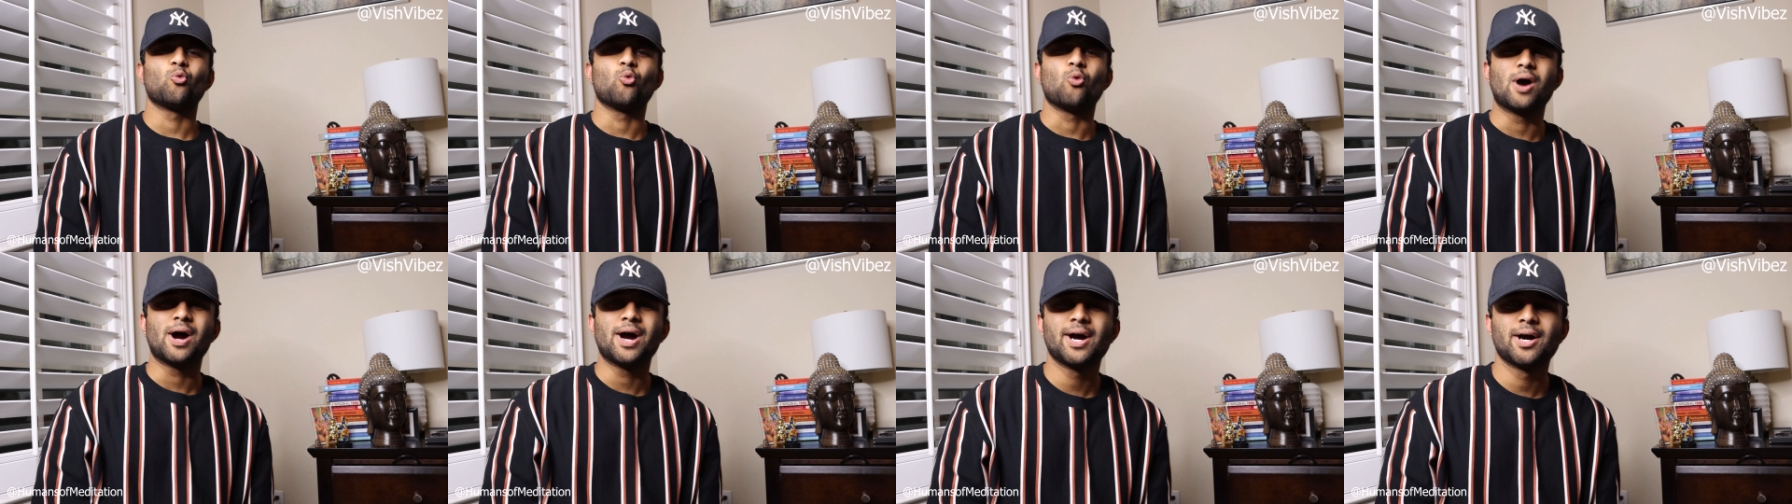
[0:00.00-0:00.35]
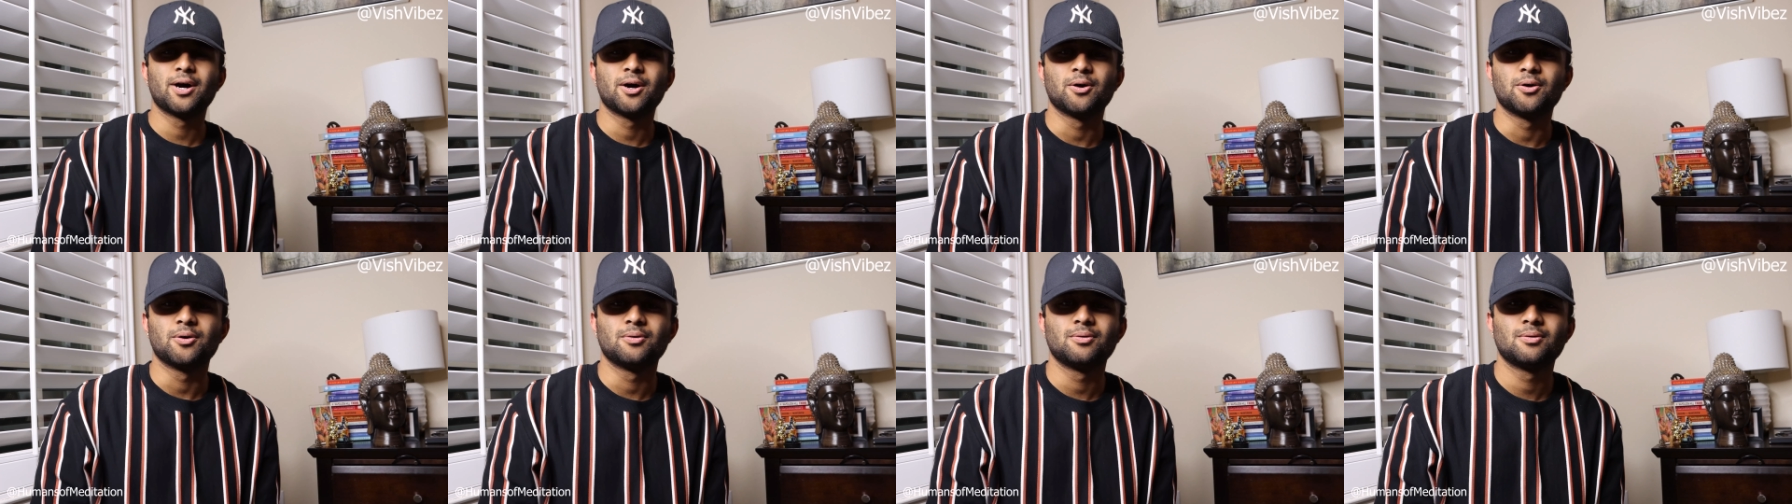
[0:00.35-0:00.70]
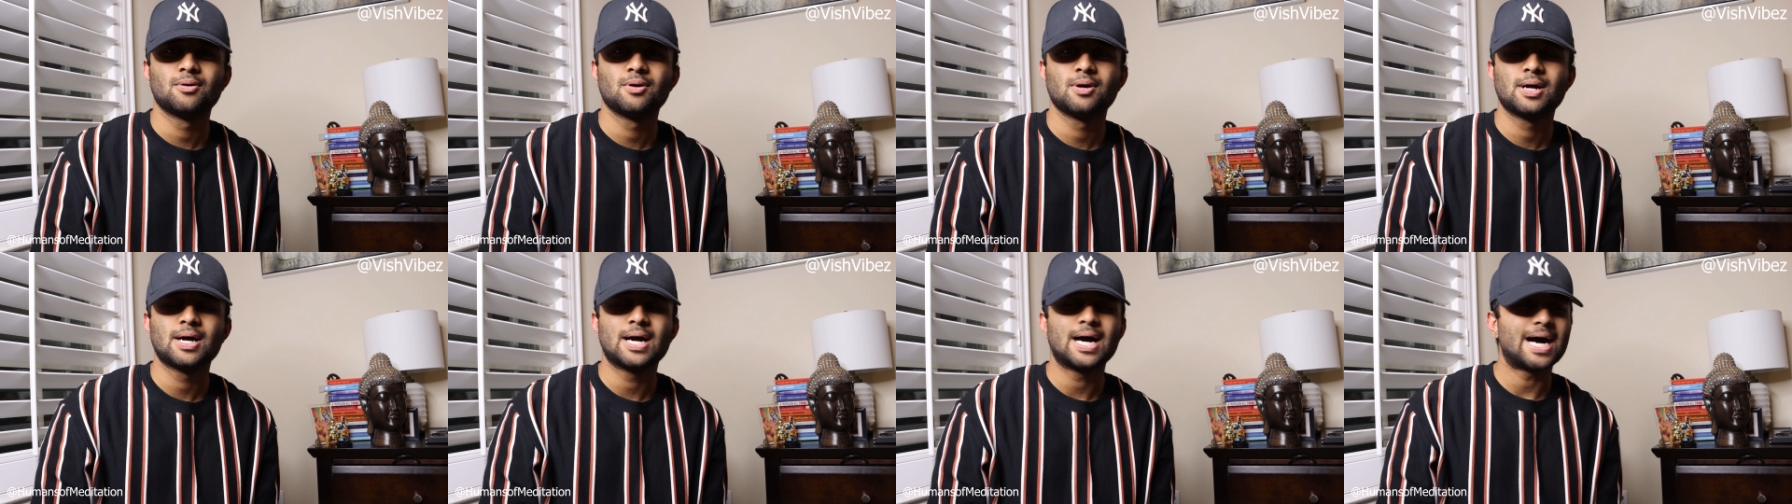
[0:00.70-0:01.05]
Wow,
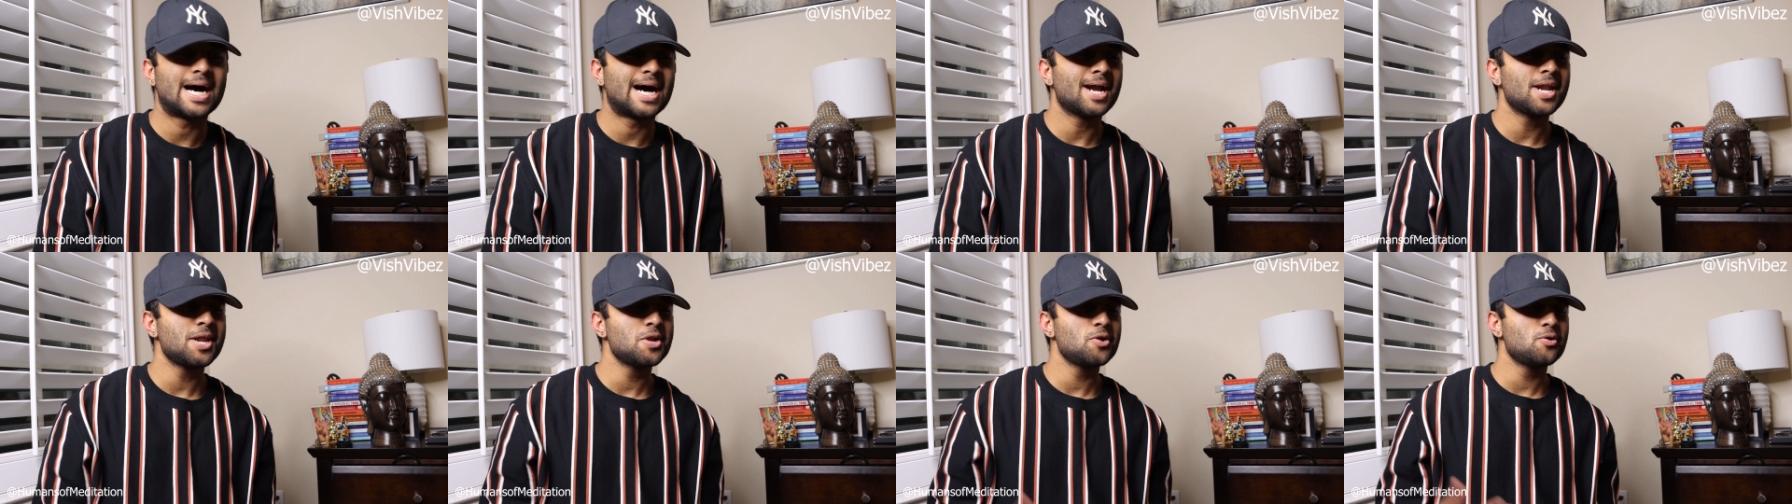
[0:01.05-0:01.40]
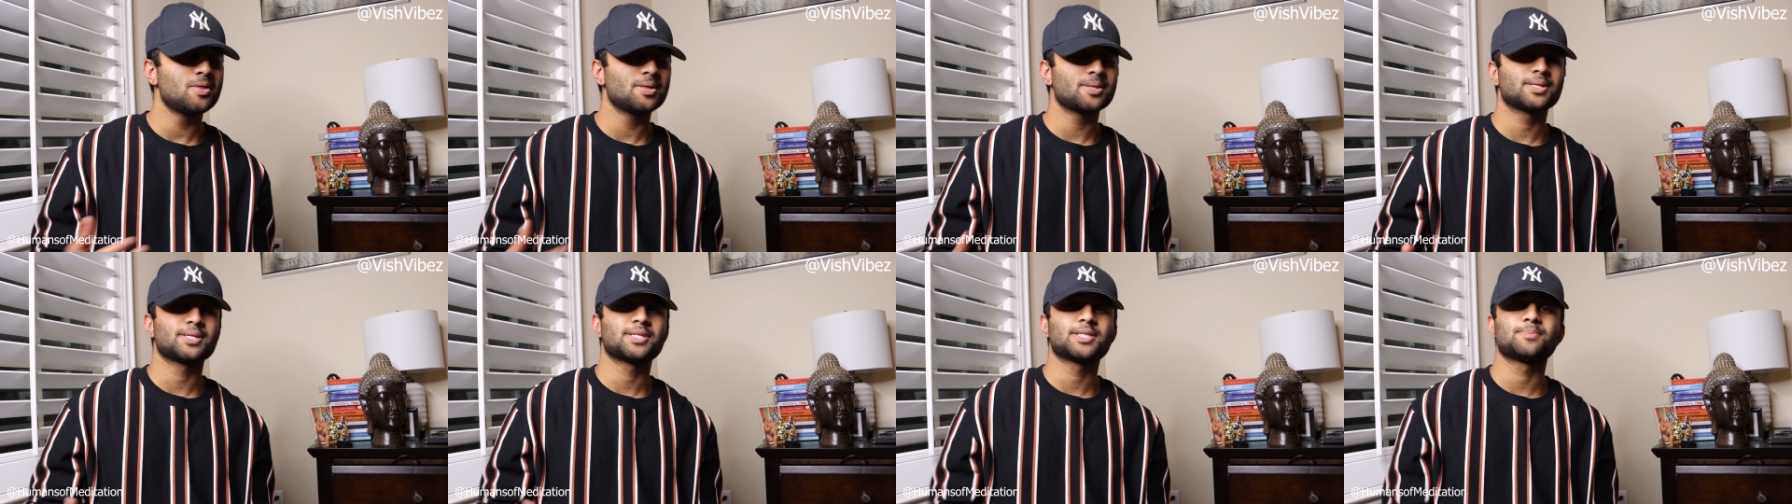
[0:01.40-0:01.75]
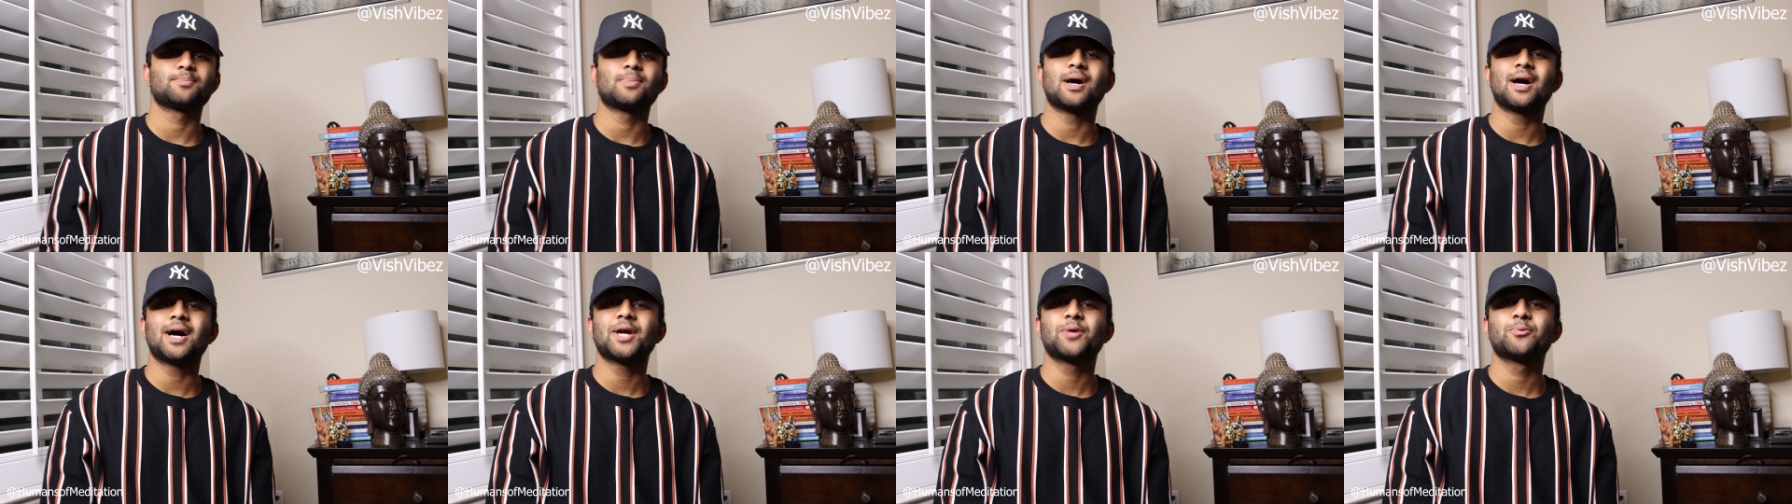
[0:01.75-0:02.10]
I didn't know that the
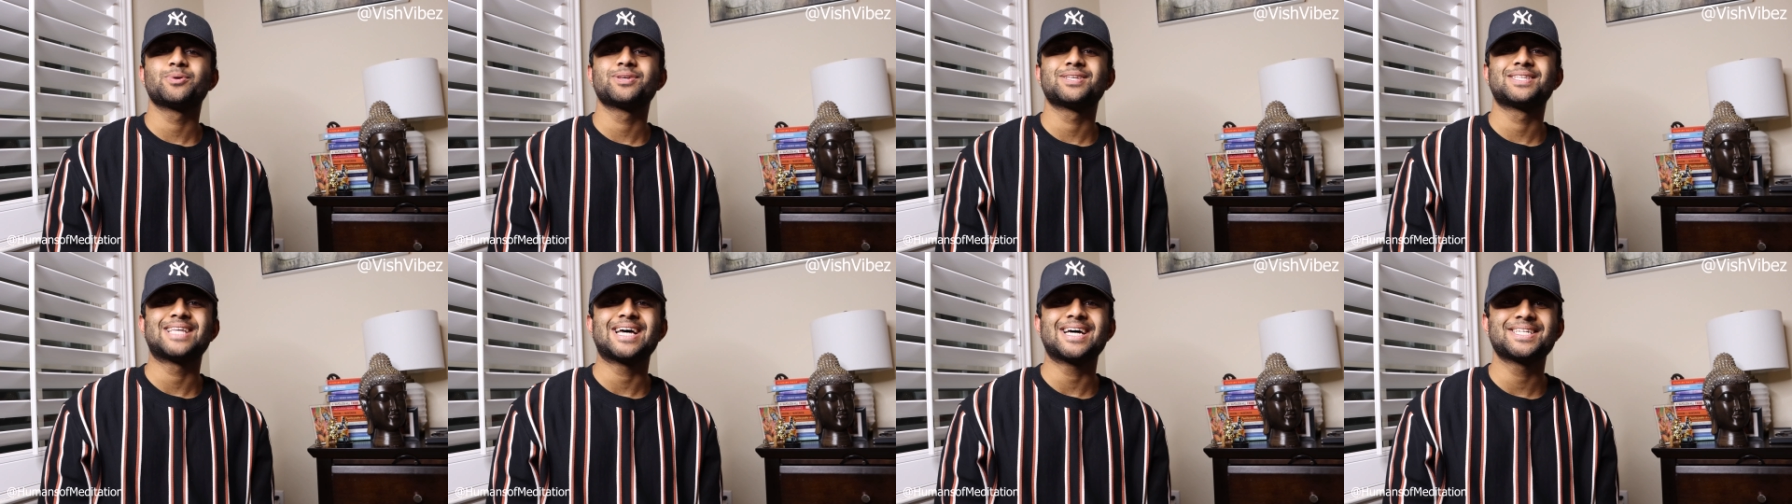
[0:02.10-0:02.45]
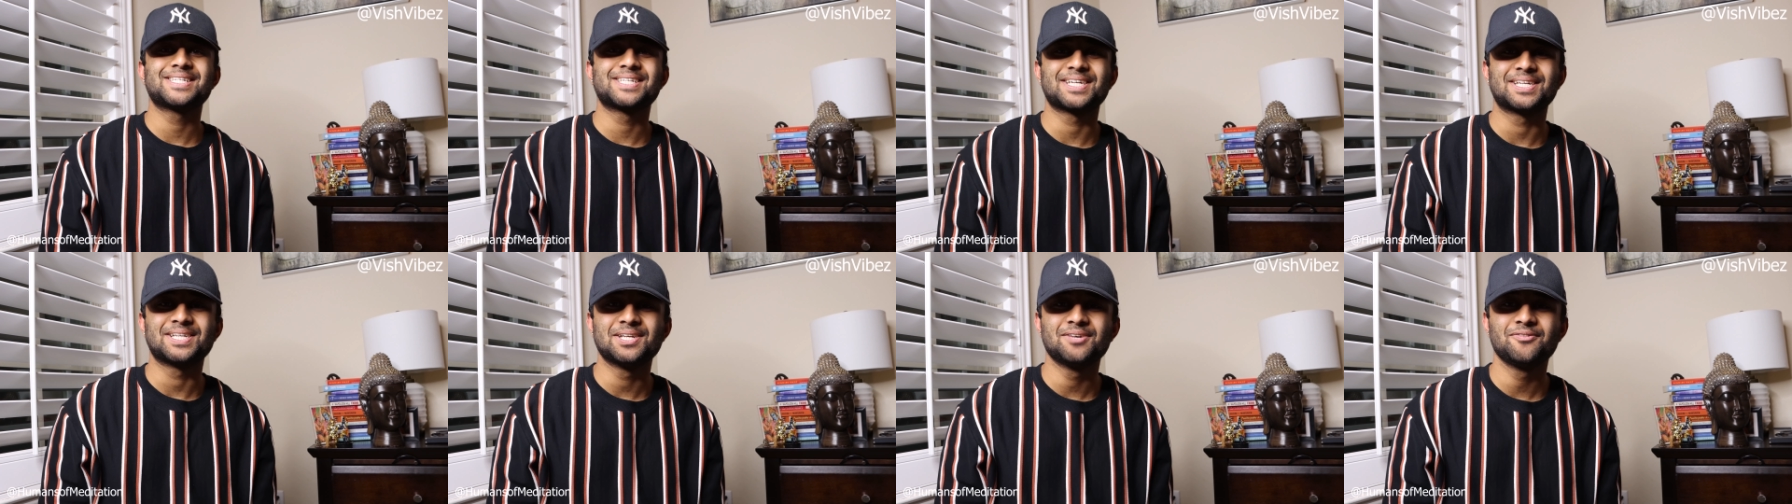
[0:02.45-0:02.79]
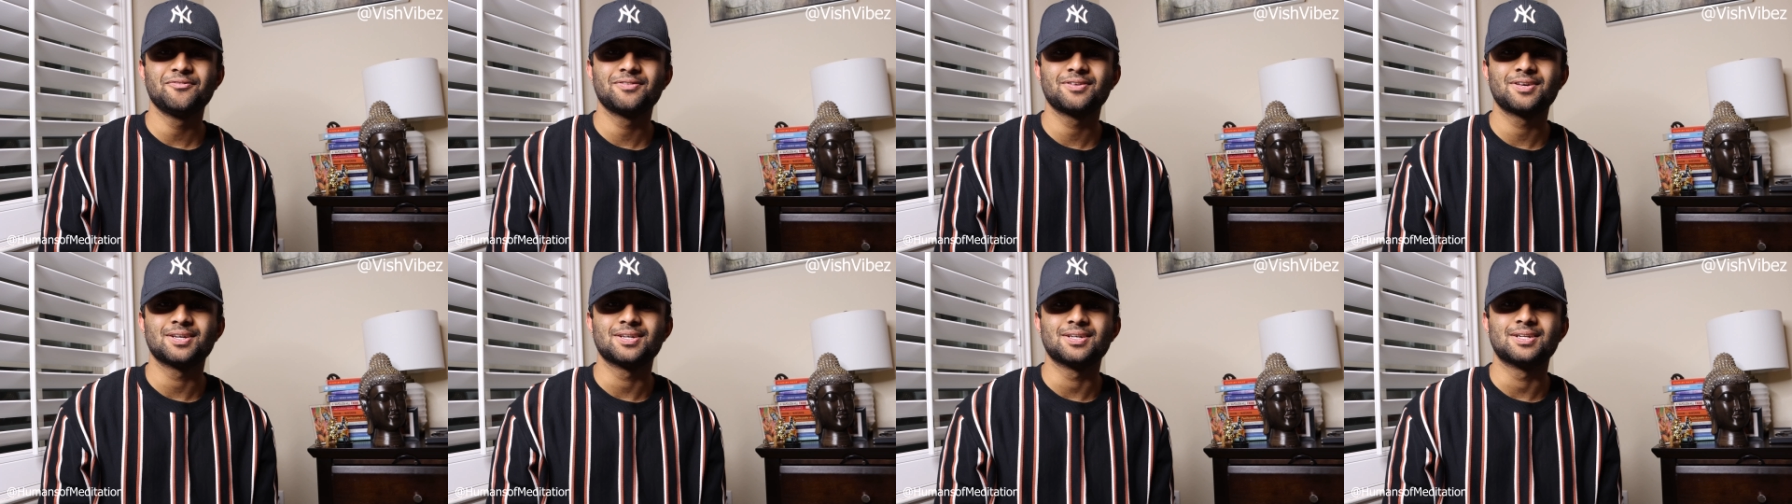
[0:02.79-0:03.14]
spine was that
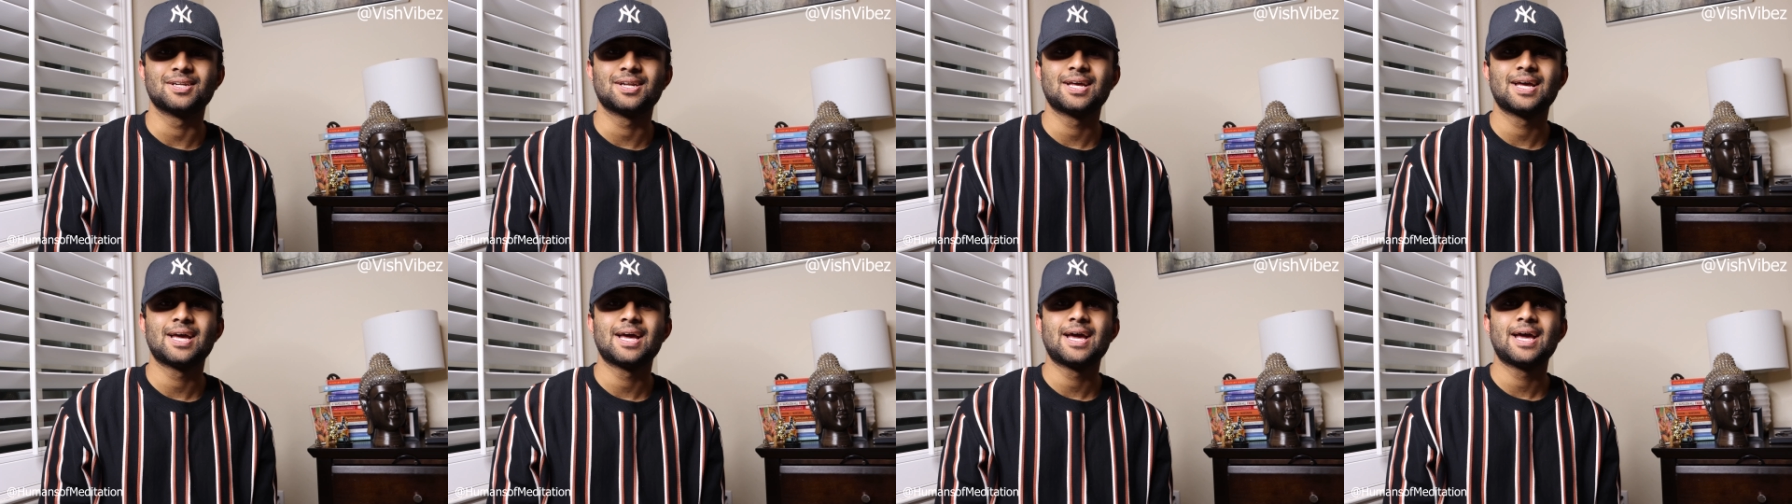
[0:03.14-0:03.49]
significant,